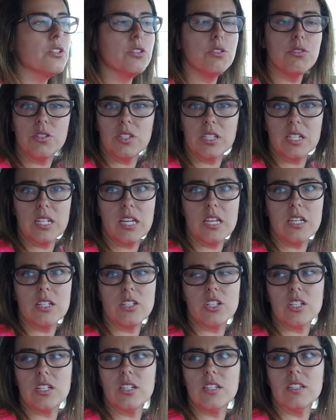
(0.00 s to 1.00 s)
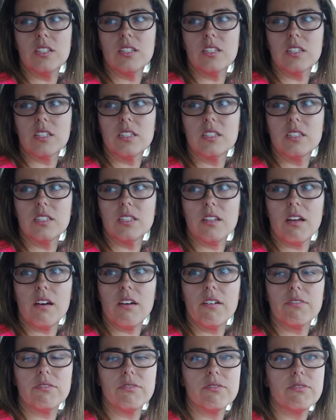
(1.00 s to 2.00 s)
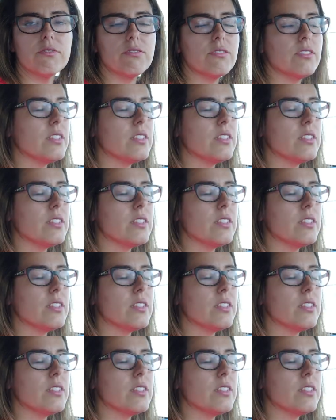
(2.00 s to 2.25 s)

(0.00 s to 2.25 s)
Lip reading: hallucinations and stuff